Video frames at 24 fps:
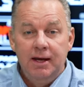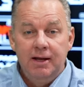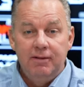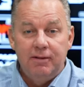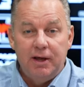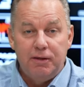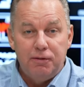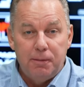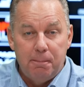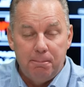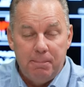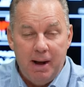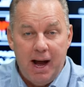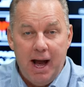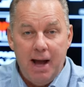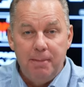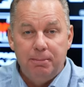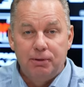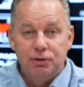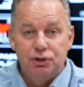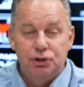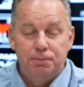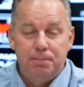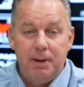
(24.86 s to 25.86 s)
that the
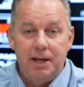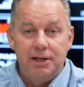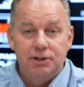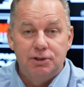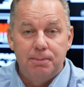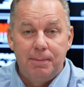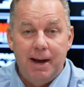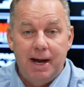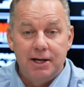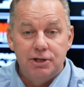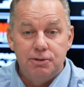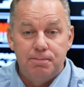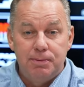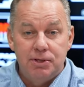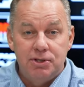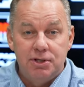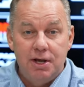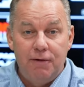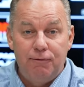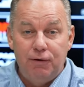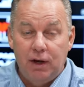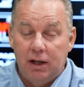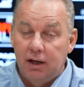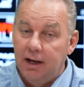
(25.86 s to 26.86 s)
Bible speaks about
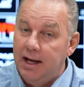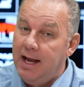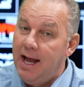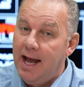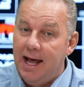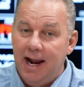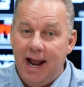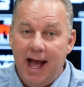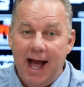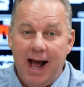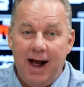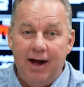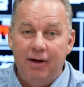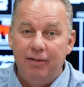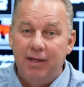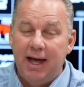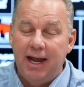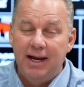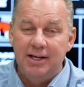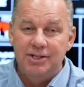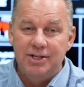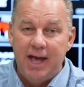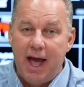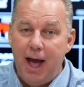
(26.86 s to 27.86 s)
specifically and how
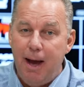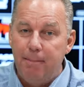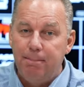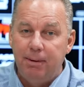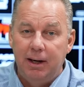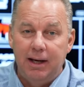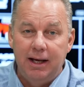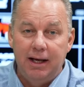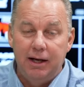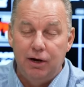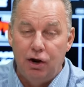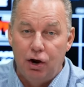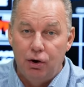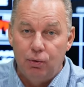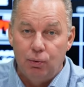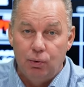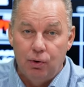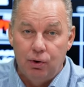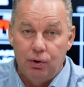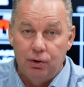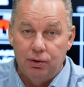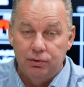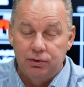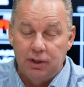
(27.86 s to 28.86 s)
that is happening in our
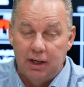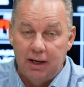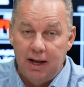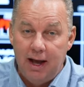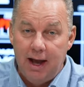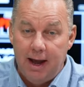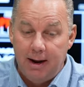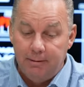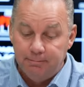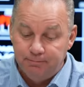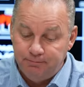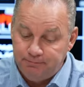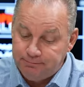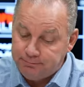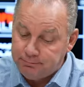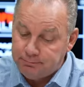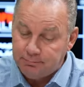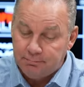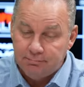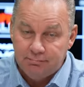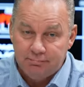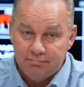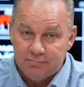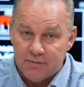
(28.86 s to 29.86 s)
world today.
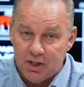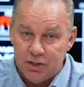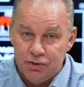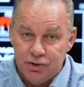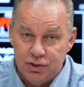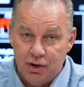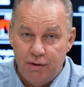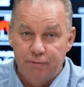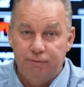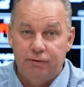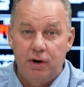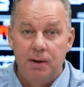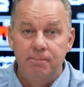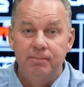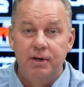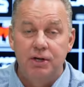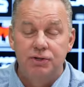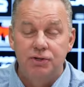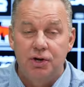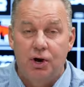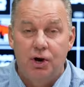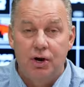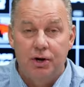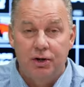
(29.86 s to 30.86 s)
So, from
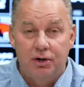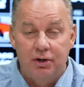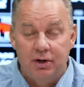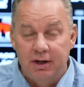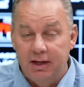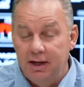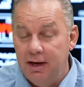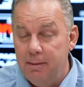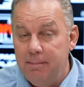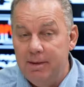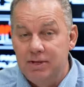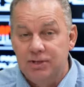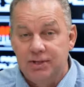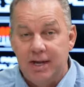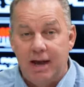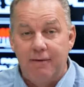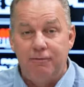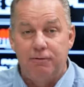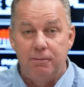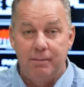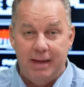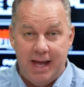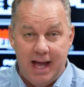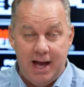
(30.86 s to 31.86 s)
this article, and let me say
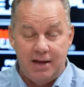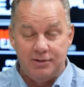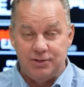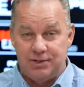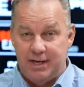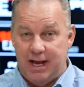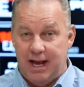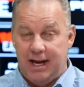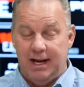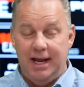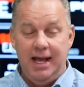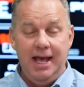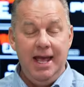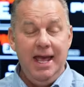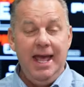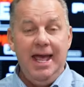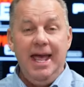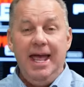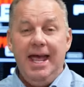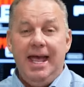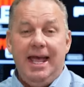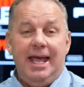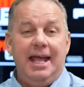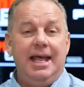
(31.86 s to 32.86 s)
from the outset,
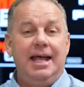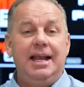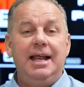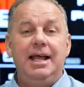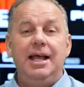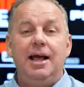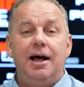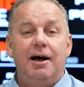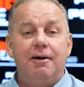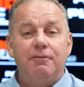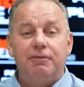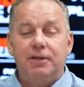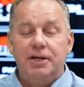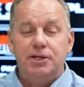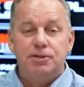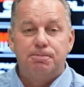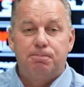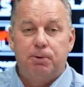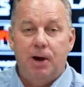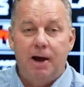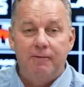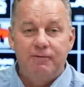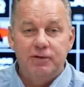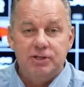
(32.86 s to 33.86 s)
any of these
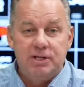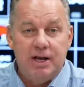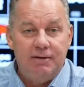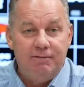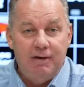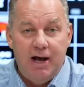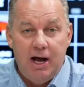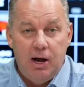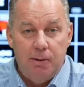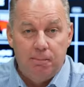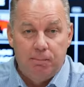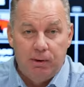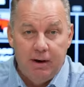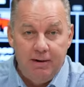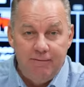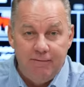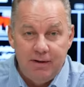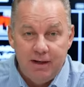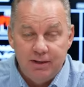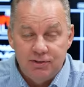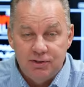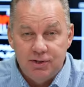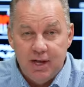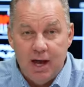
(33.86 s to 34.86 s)
Prophecy File
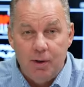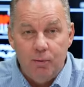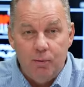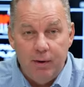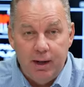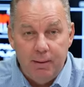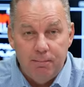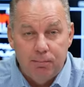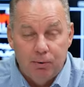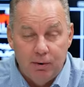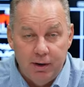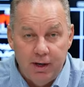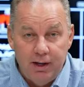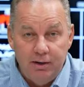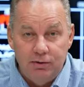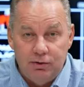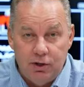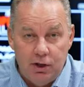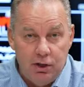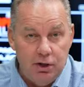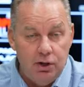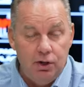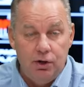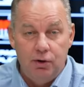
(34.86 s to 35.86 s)
briefings that we bring
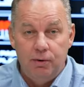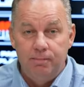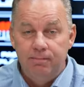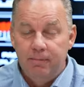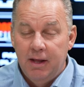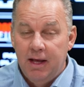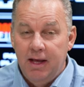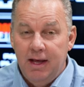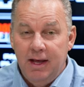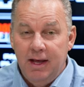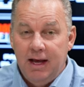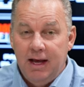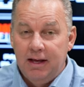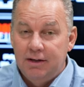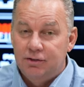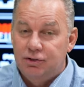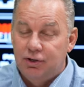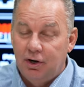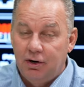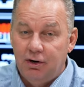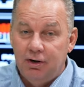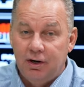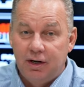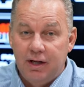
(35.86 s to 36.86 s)
to you,
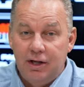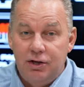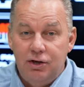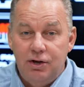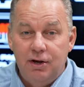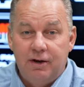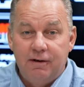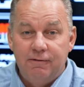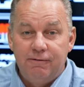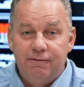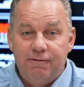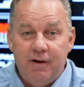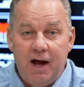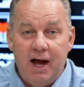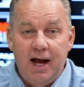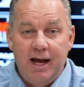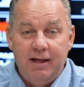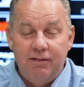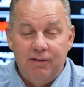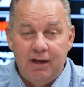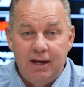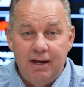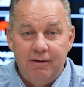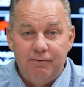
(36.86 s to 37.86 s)
certainly you can
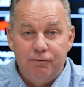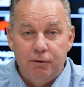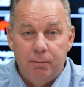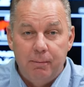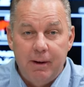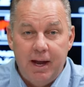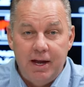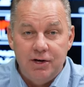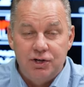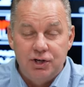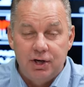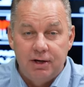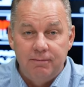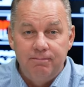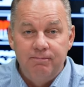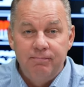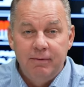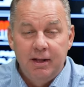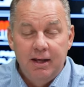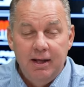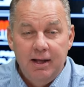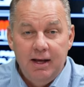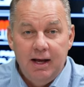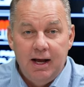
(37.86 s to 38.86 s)
find the information
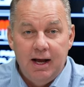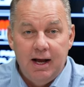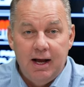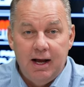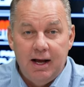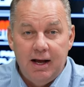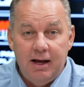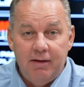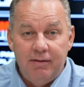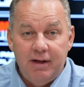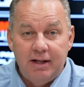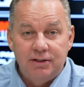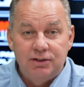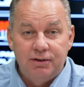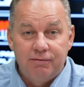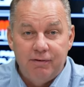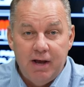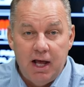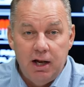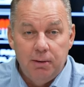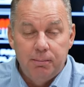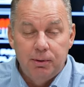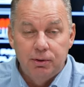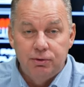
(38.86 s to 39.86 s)
uh, that's
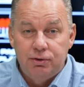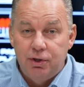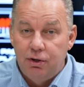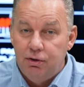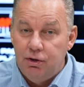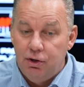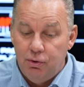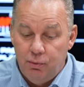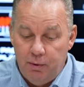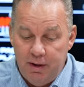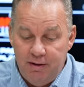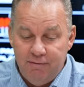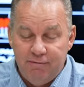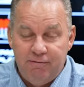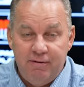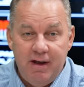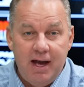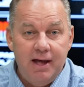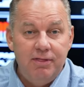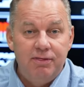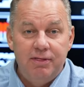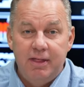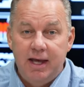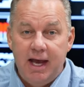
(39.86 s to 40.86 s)
available to you. We
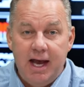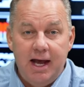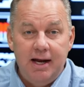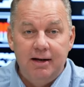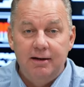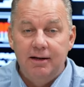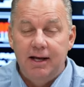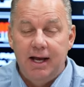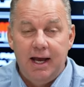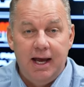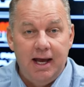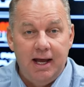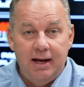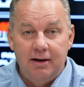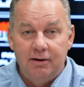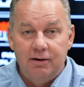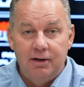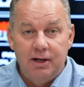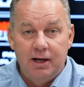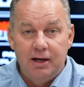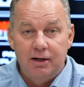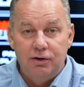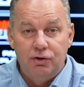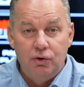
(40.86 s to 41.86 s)
vet that
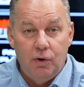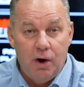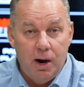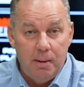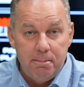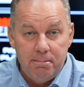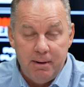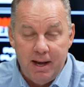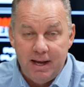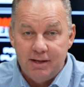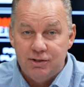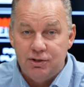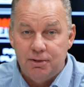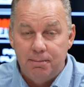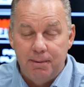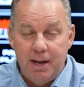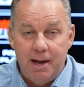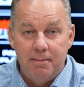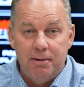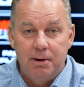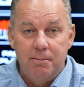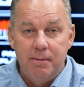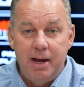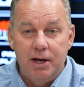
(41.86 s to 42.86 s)
and uh, do our best to
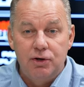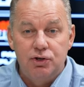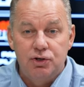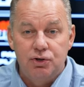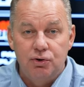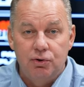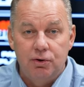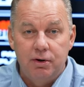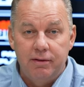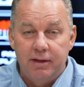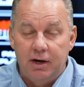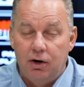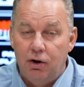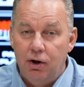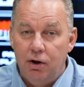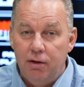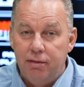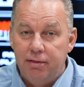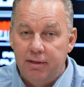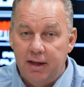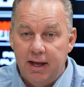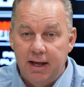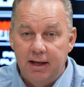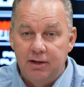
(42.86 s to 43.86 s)
be able to make sure that
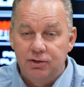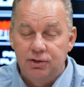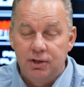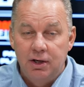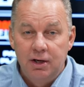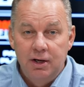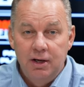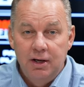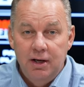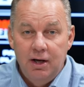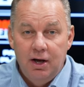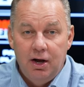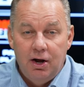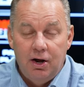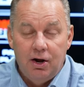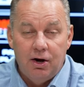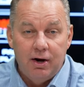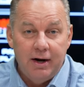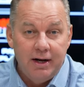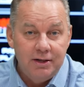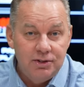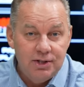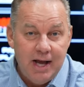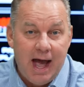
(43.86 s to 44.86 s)
all things
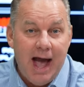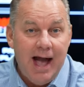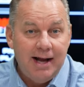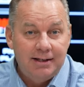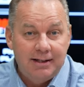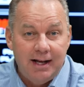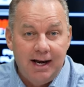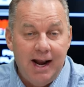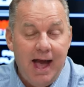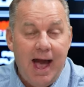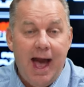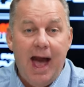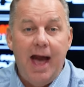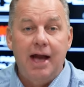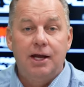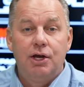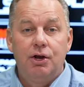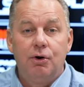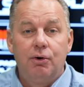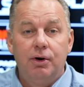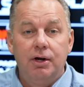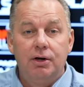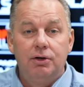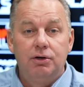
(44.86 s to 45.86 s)
are exact and
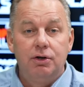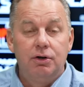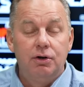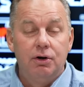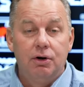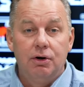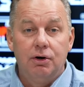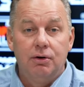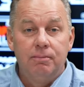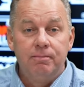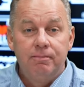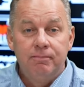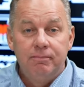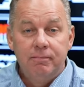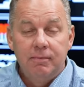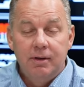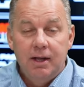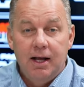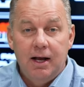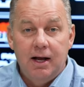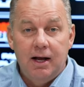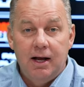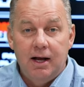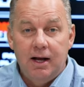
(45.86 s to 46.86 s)
accurate to your
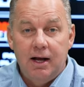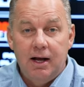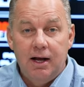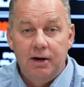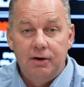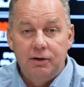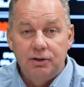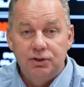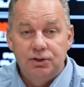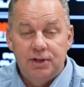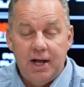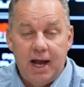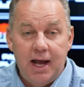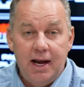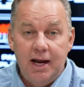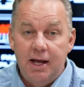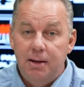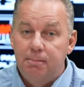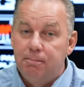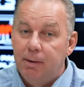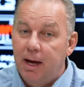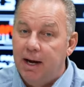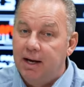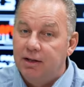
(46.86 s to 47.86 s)
uh,
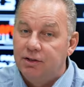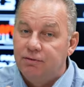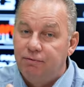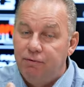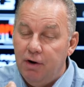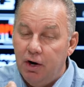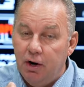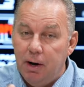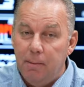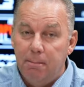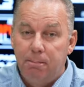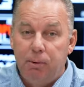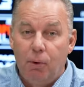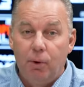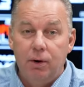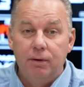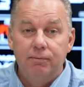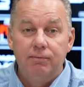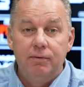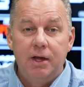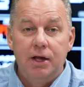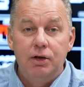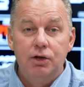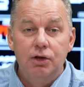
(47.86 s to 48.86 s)
understanding, but it's very
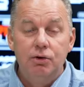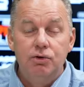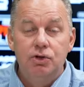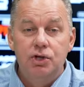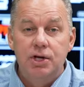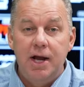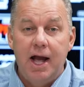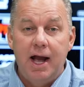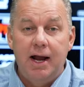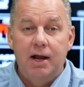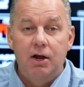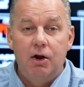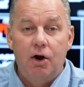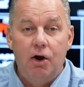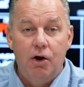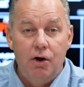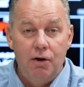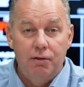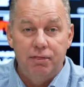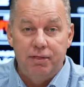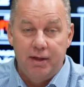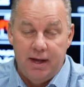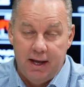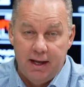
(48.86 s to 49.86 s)
important that you check
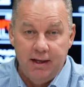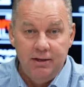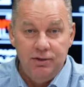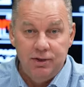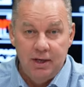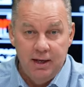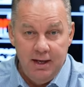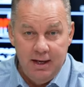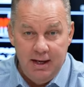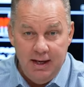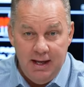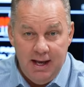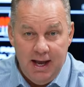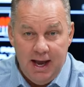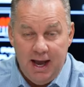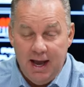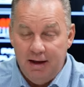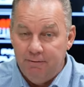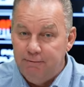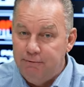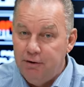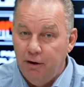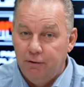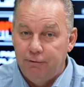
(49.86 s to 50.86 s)
all things
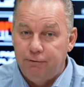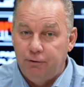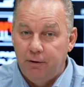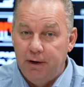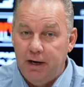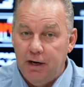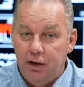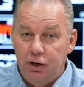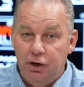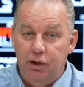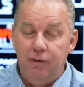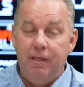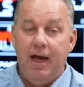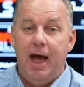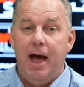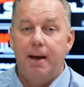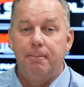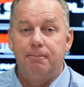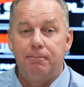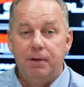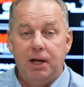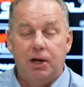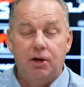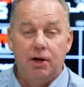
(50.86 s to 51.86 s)
and feel free to do
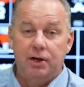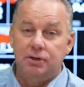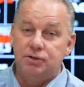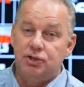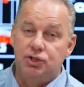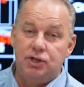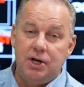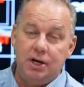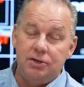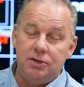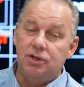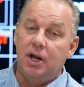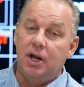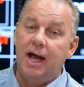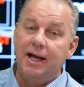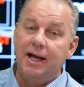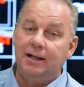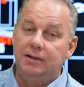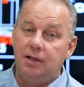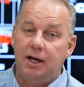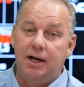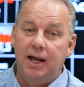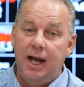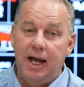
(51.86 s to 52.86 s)
that because just
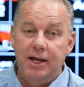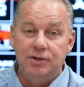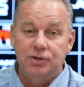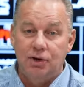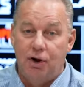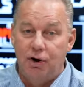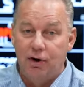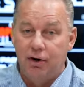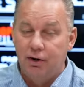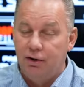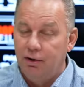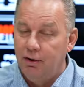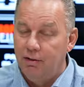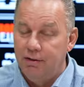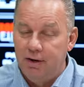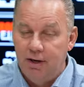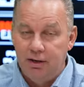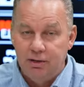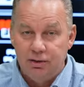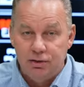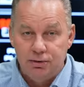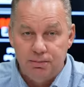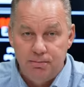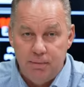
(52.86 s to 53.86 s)
like today's article,
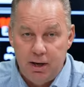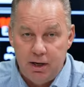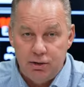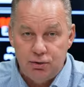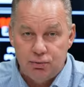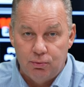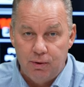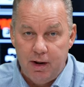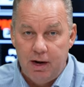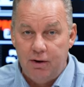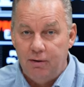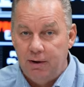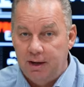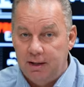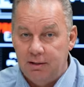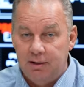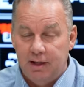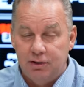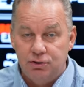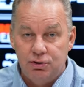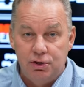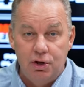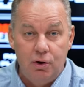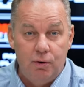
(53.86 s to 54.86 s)
there is much rhetoric
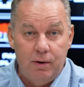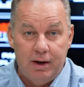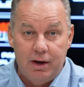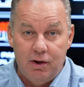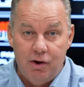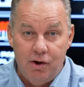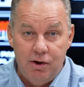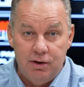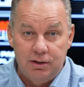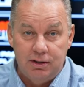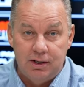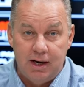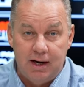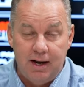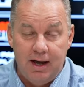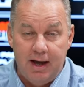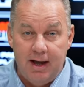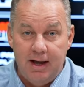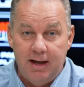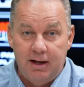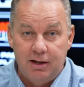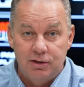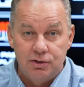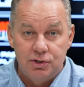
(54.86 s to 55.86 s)
that's going on
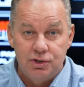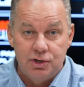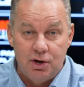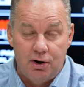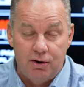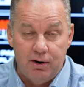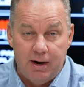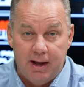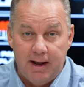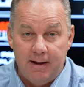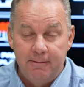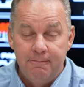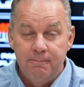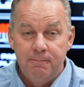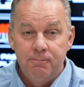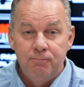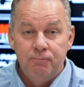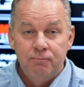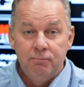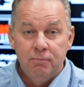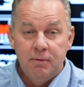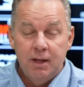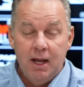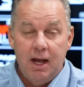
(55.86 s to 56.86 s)
today concerning
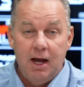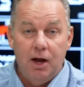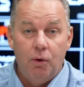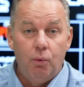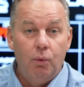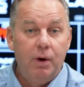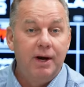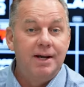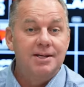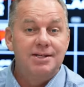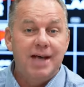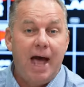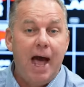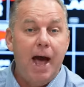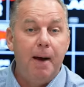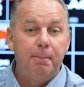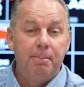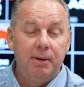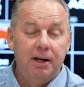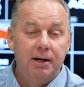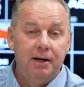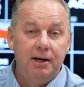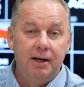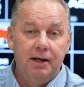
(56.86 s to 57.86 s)
uh, what has
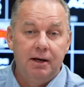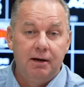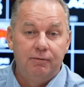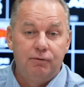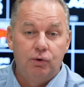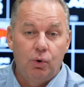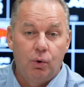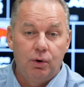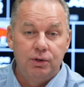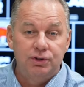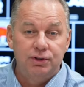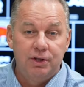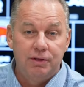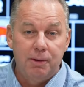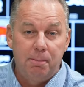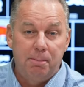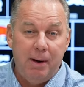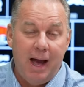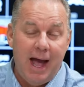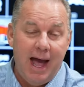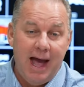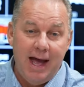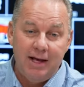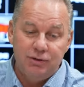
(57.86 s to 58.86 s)
happened, of course, in the
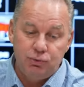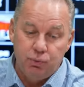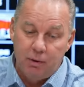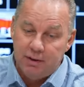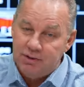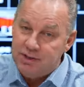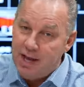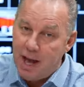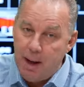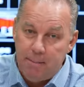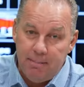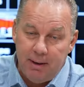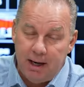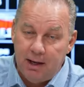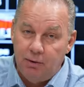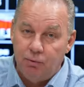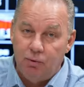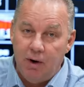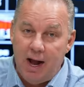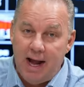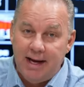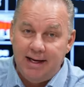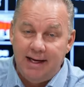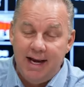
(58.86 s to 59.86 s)
past, what's happening
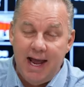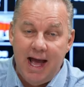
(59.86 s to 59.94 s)
right